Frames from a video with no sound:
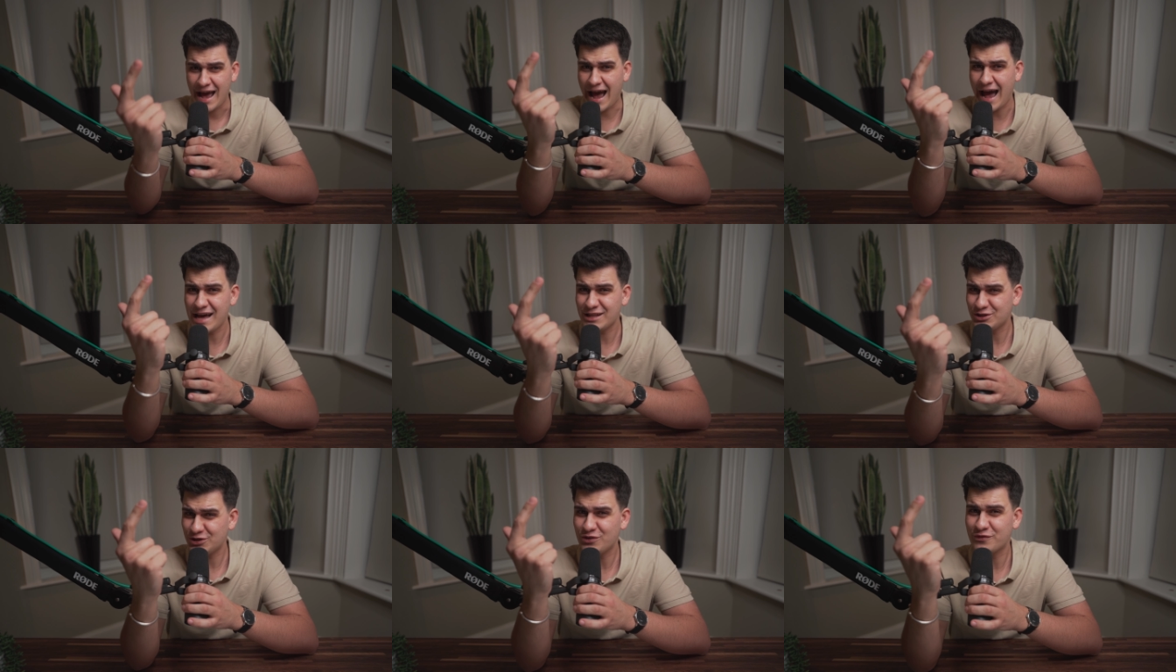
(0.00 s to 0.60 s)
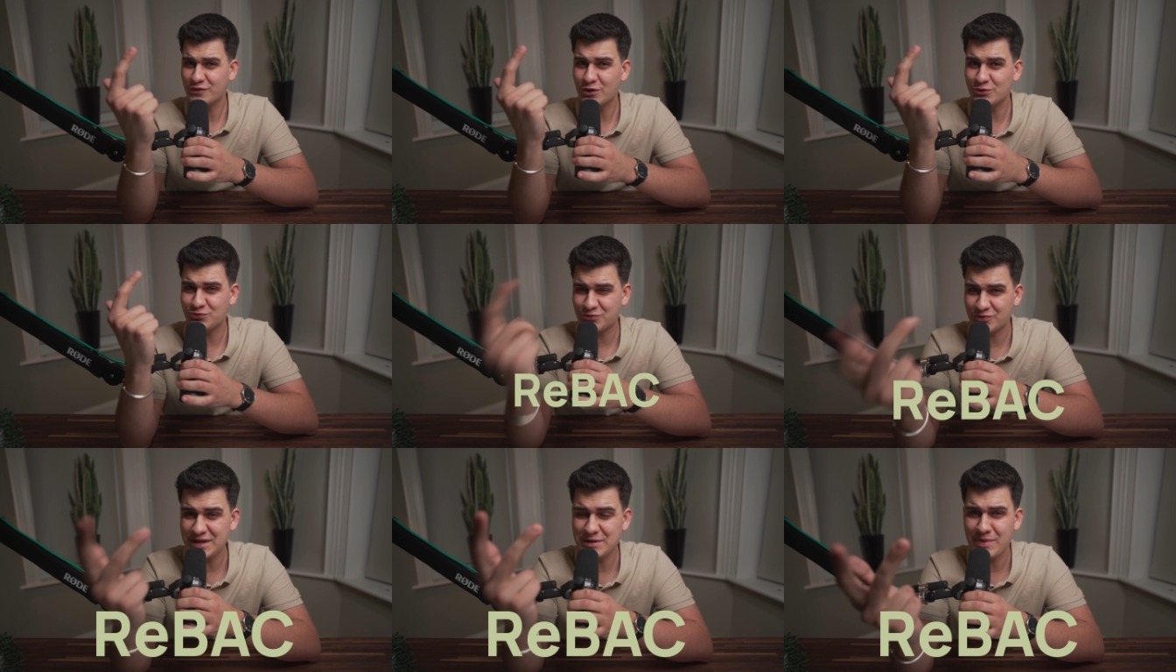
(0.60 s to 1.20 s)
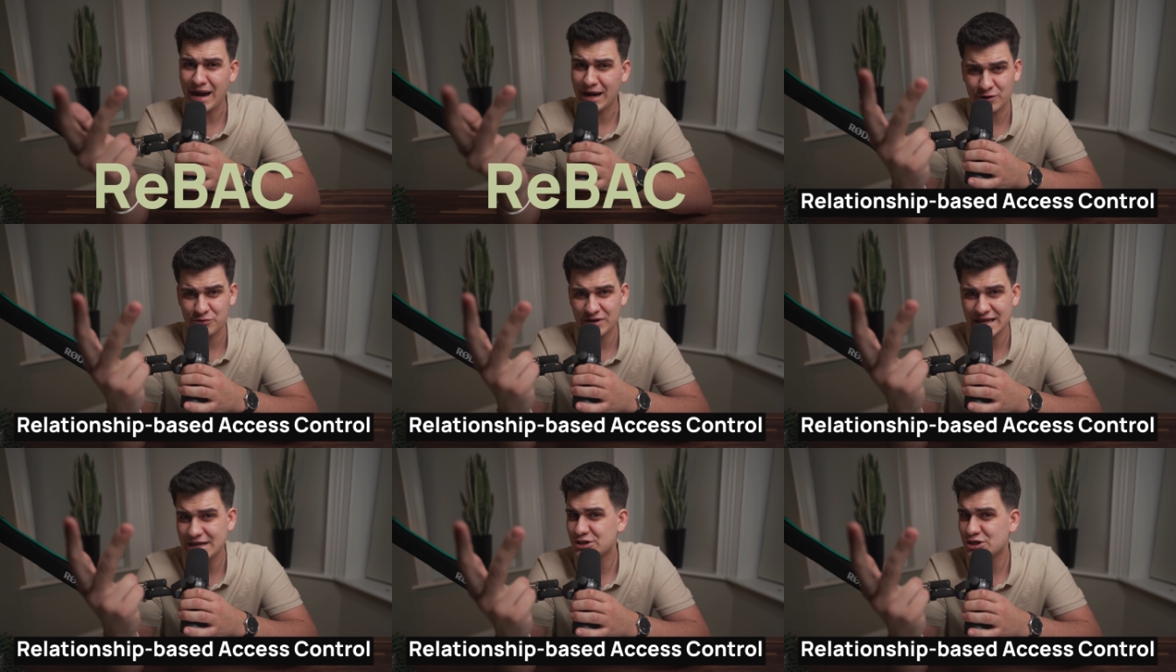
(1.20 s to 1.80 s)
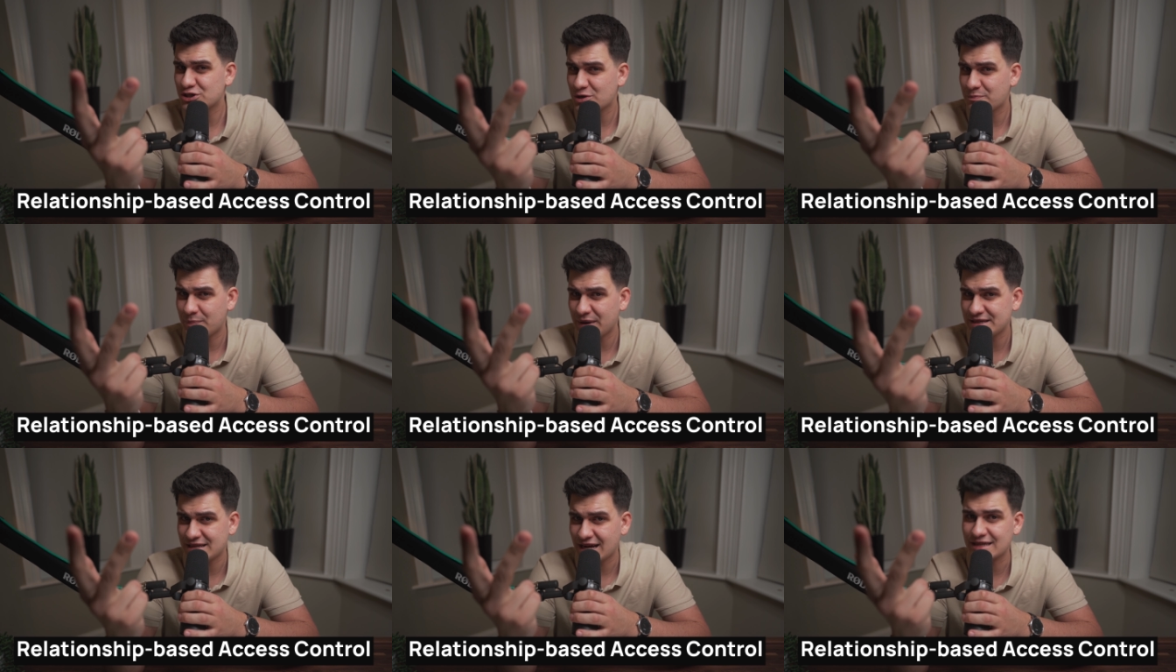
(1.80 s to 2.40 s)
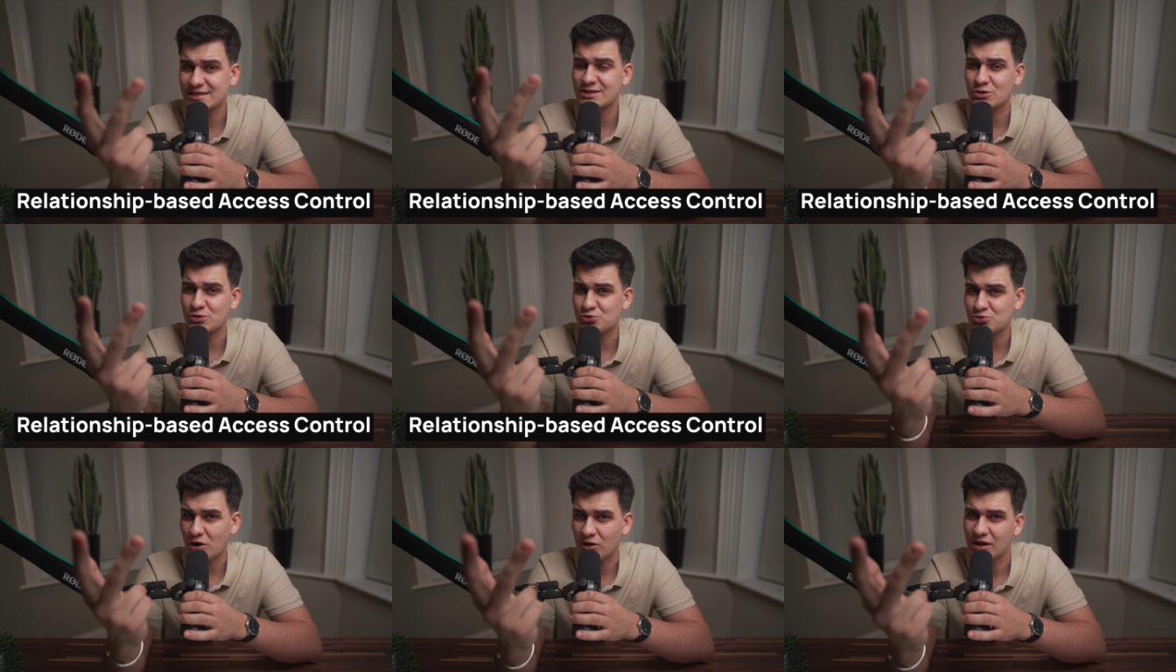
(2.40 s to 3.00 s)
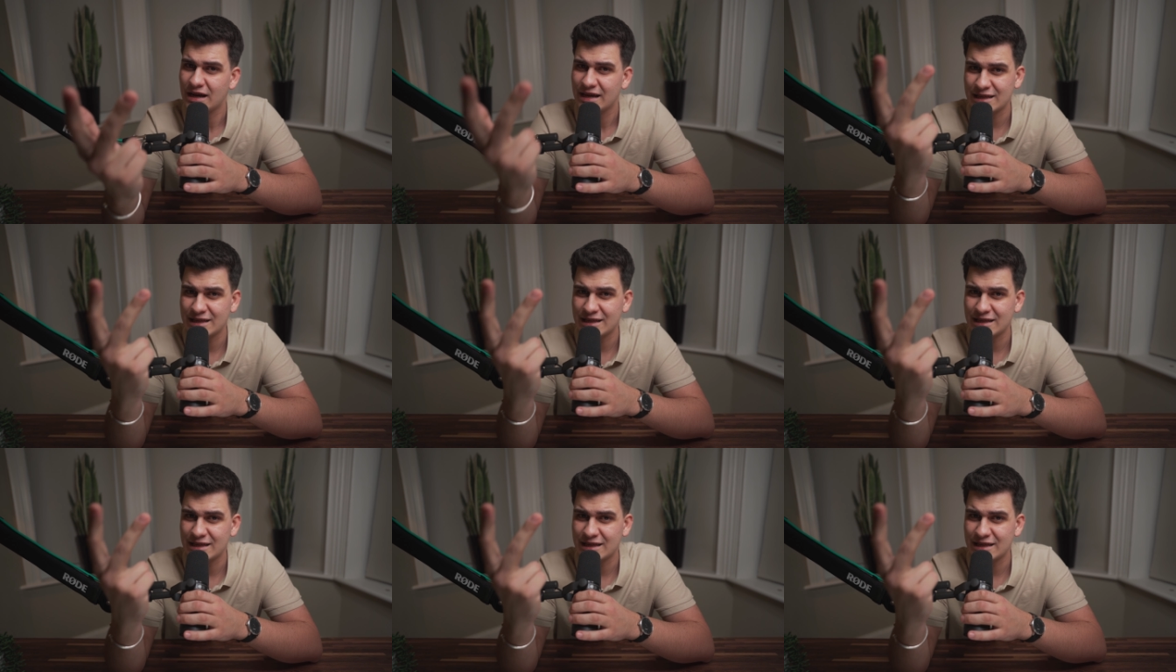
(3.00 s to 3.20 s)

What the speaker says: and you've got ReBAC, relationship-based access control.